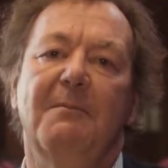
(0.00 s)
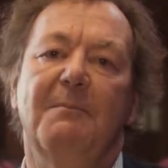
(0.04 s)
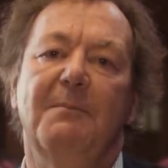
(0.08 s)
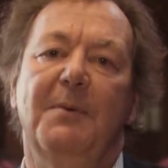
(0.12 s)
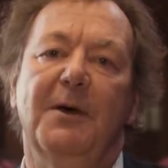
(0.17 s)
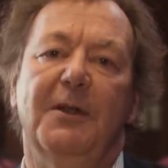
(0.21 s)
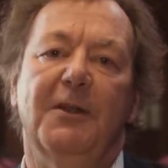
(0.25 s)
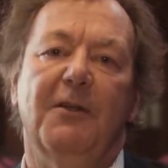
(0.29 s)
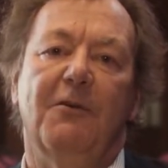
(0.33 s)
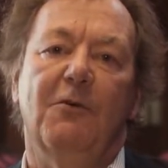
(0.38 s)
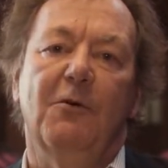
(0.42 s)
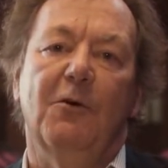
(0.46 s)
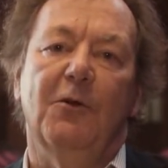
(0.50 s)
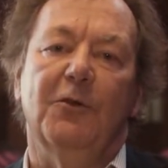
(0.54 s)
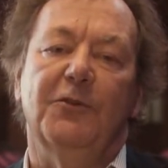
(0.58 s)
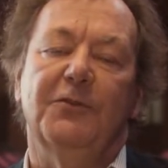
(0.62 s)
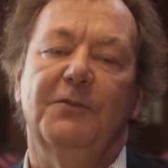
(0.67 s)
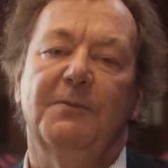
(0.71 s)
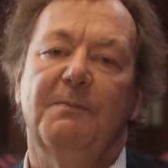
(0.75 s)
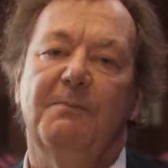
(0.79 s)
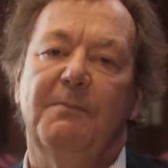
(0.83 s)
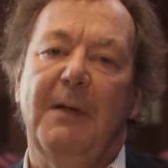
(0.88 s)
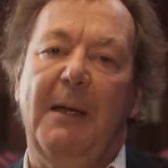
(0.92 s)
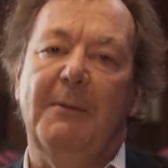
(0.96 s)
But of
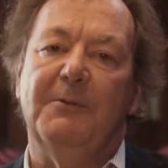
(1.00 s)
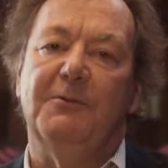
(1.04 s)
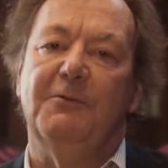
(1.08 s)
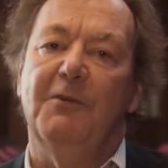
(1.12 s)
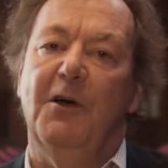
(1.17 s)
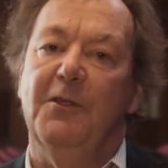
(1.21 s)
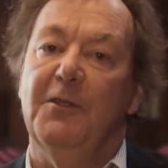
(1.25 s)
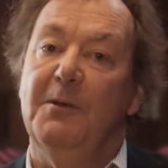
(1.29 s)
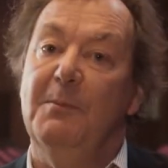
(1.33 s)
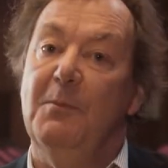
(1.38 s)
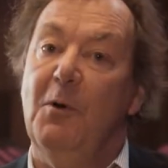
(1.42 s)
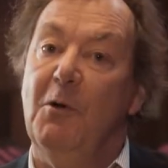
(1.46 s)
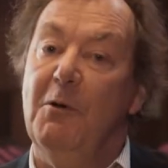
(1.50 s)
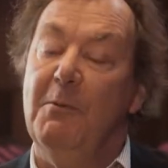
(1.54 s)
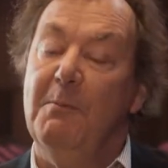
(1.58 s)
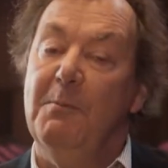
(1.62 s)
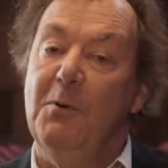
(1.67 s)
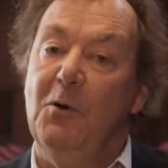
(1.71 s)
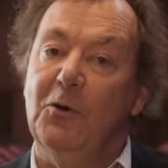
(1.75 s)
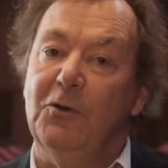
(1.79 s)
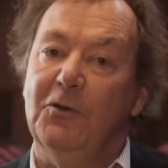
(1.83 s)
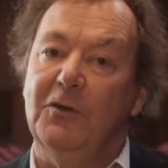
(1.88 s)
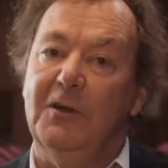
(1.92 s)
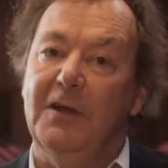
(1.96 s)
course, perhaps rather more
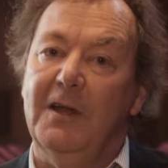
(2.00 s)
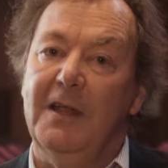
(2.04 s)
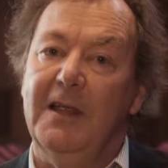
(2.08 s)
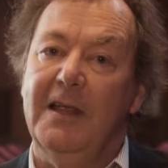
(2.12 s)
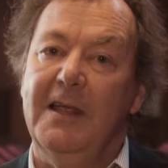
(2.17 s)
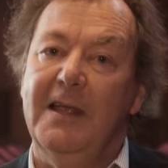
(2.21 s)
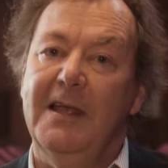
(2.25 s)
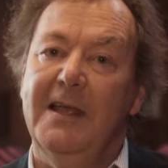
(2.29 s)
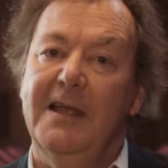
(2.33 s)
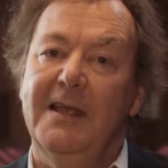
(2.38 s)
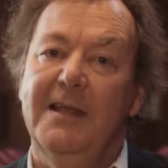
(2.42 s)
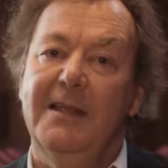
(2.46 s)
importantly,